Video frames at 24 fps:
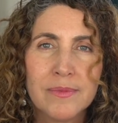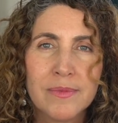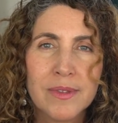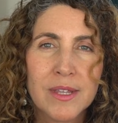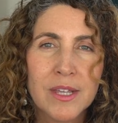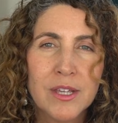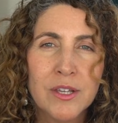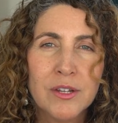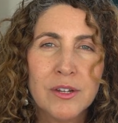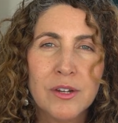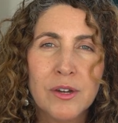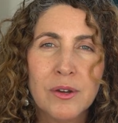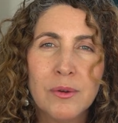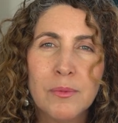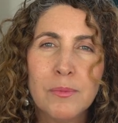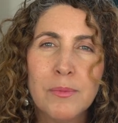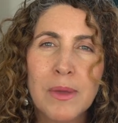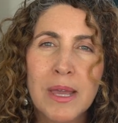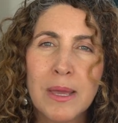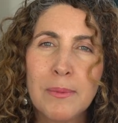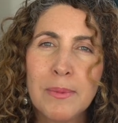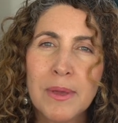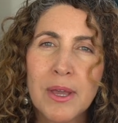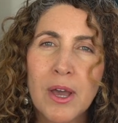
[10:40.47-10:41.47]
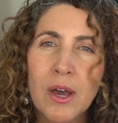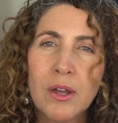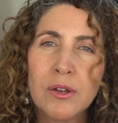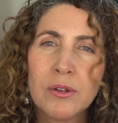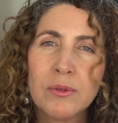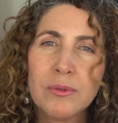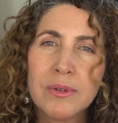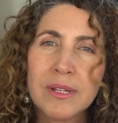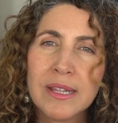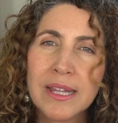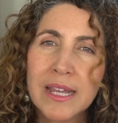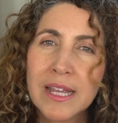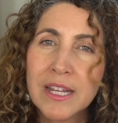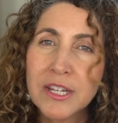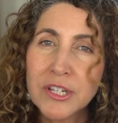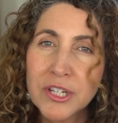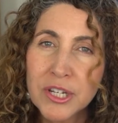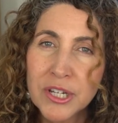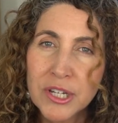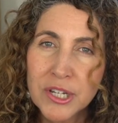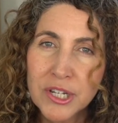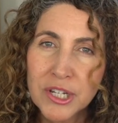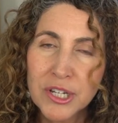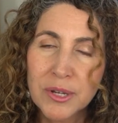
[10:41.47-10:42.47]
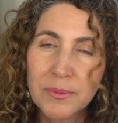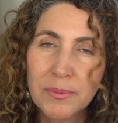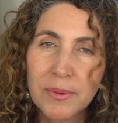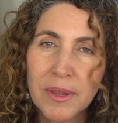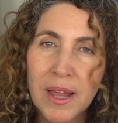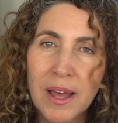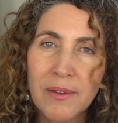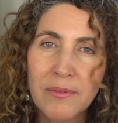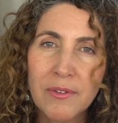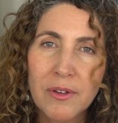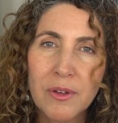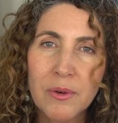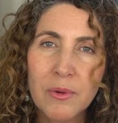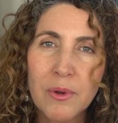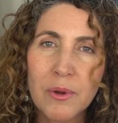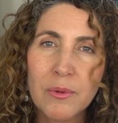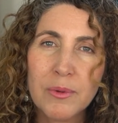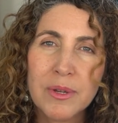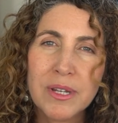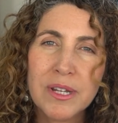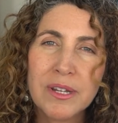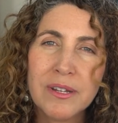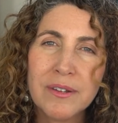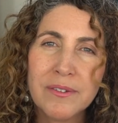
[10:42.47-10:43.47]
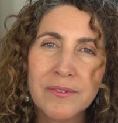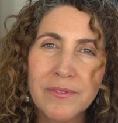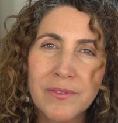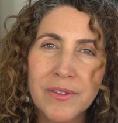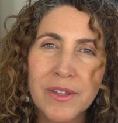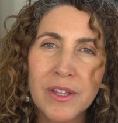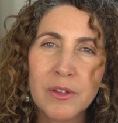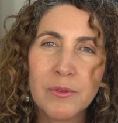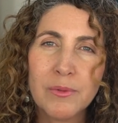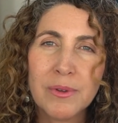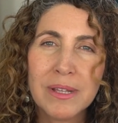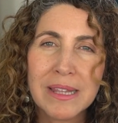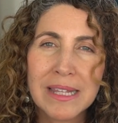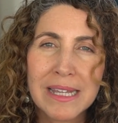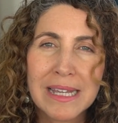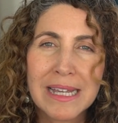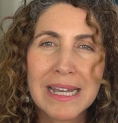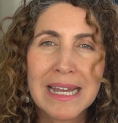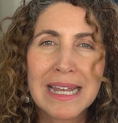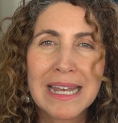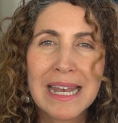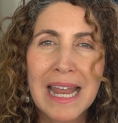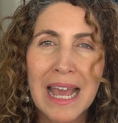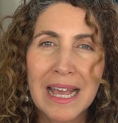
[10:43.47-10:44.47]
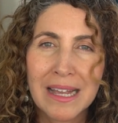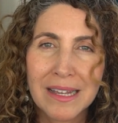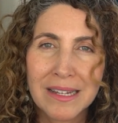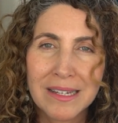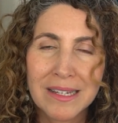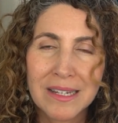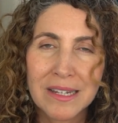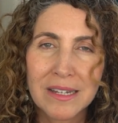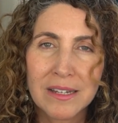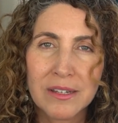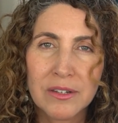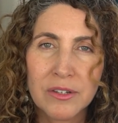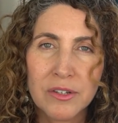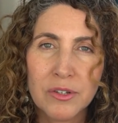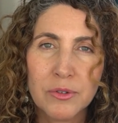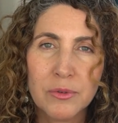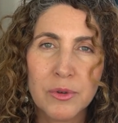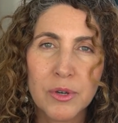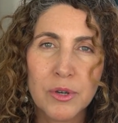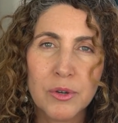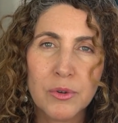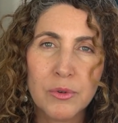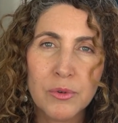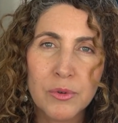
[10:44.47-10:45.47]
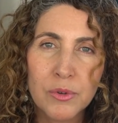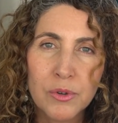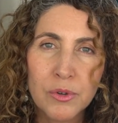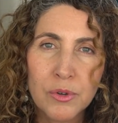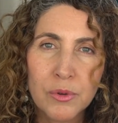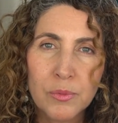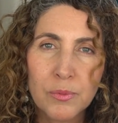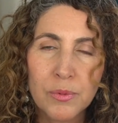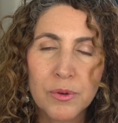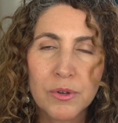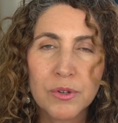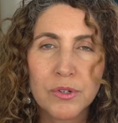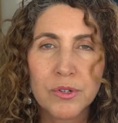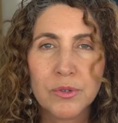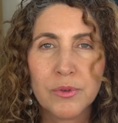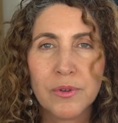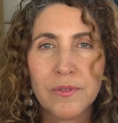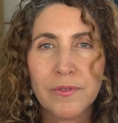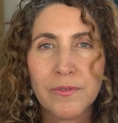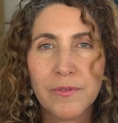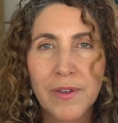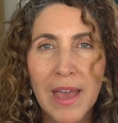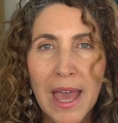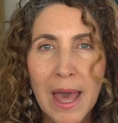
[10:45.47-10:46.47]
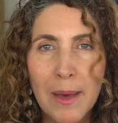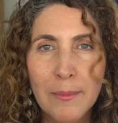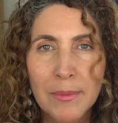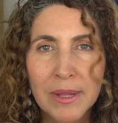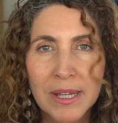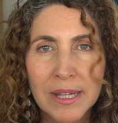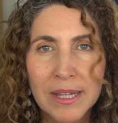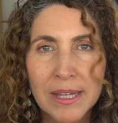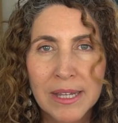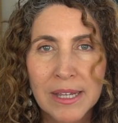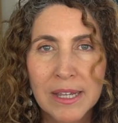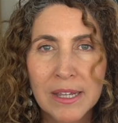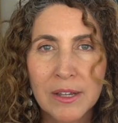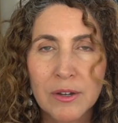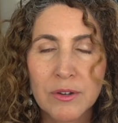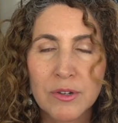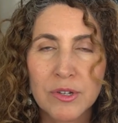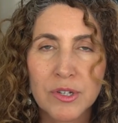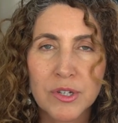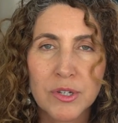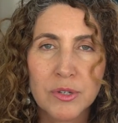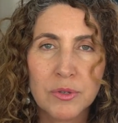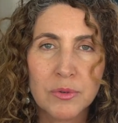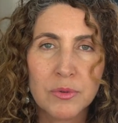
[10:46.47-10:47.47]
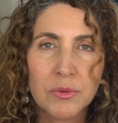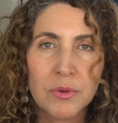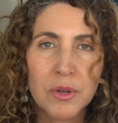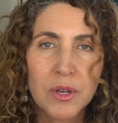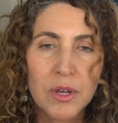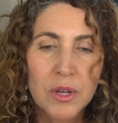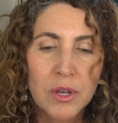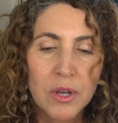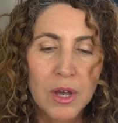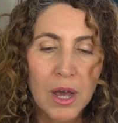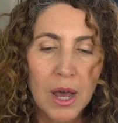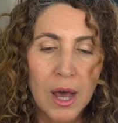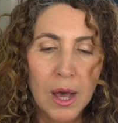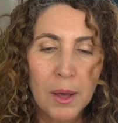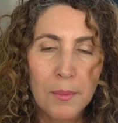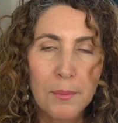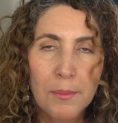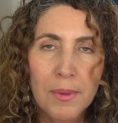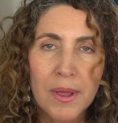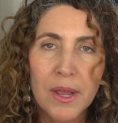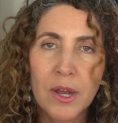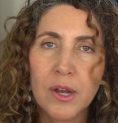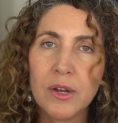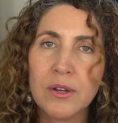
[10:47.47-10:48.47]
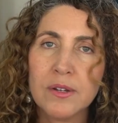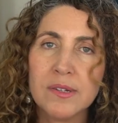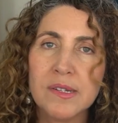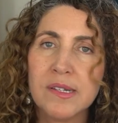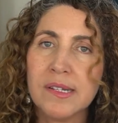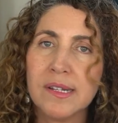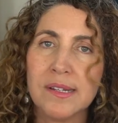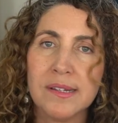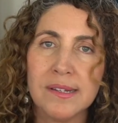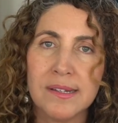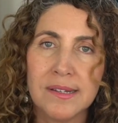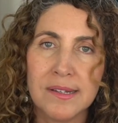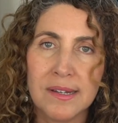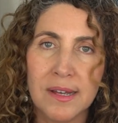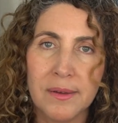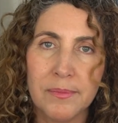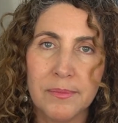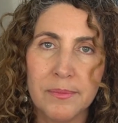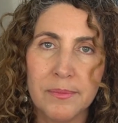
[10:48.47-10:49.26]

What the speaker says: maybe on a relationship level where we didn't feel really connected to a group or to a family or to a bigger system.